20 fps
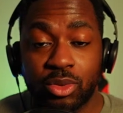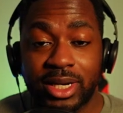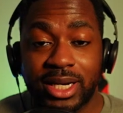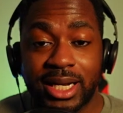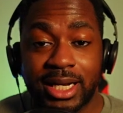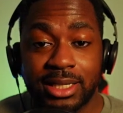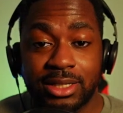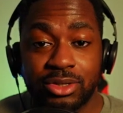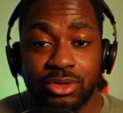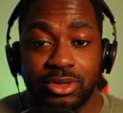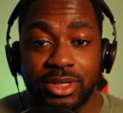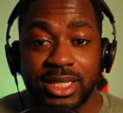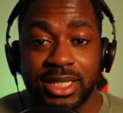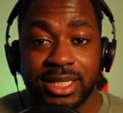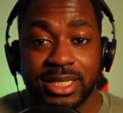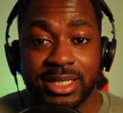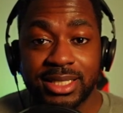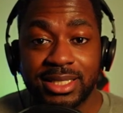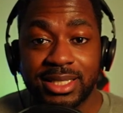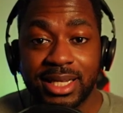way I do it
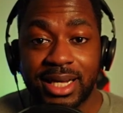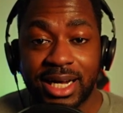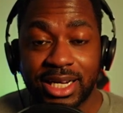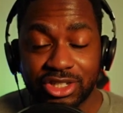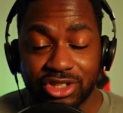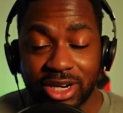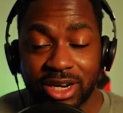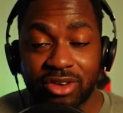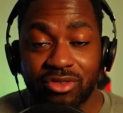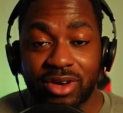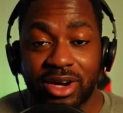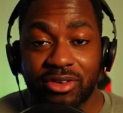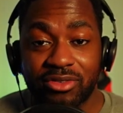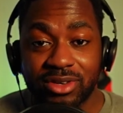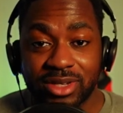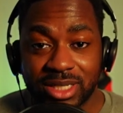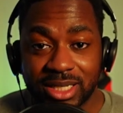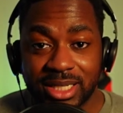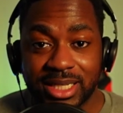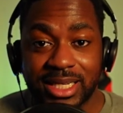is I try to write
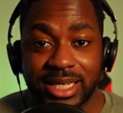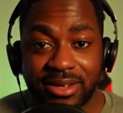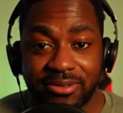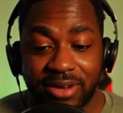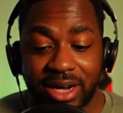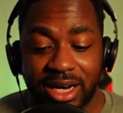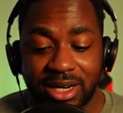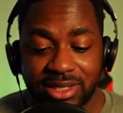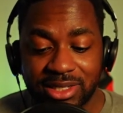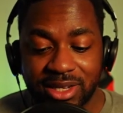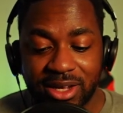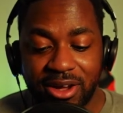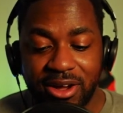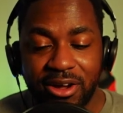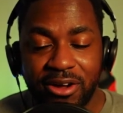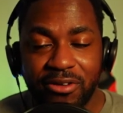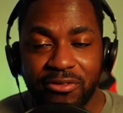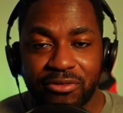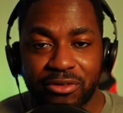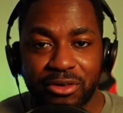really good evals
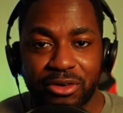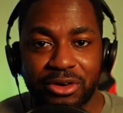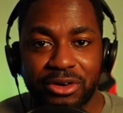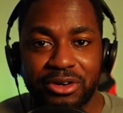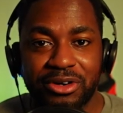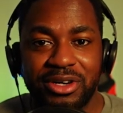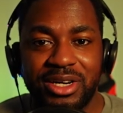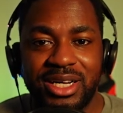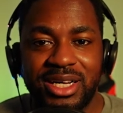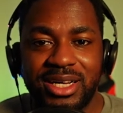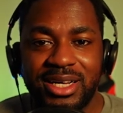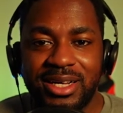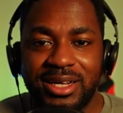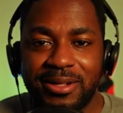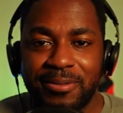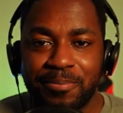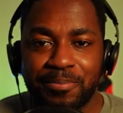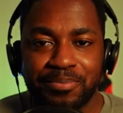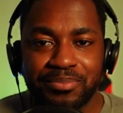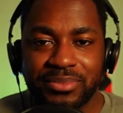for
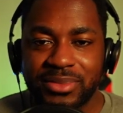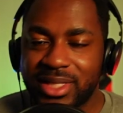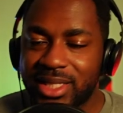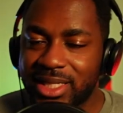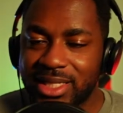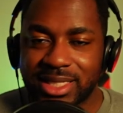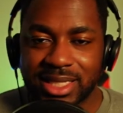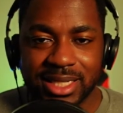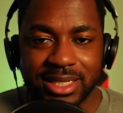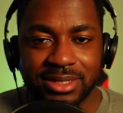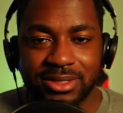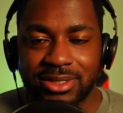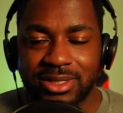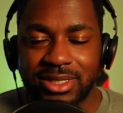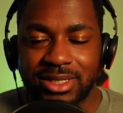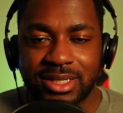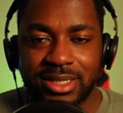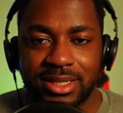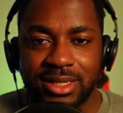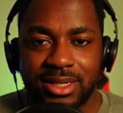the
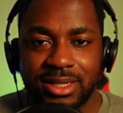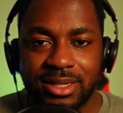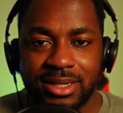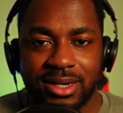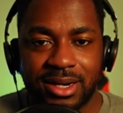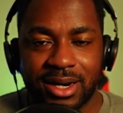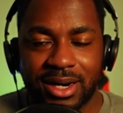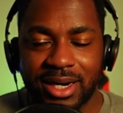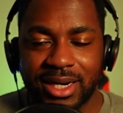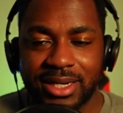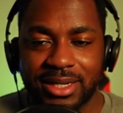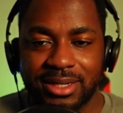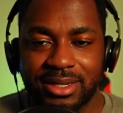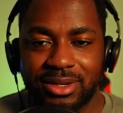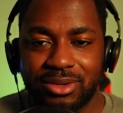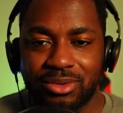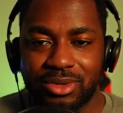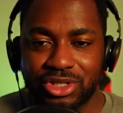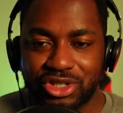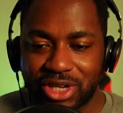sailors. All right.
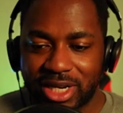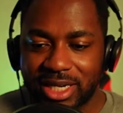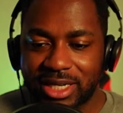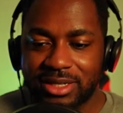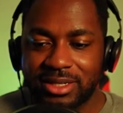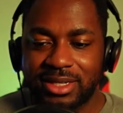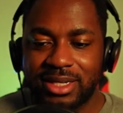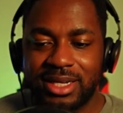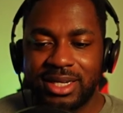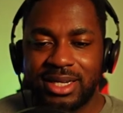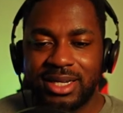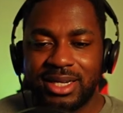We're trying to,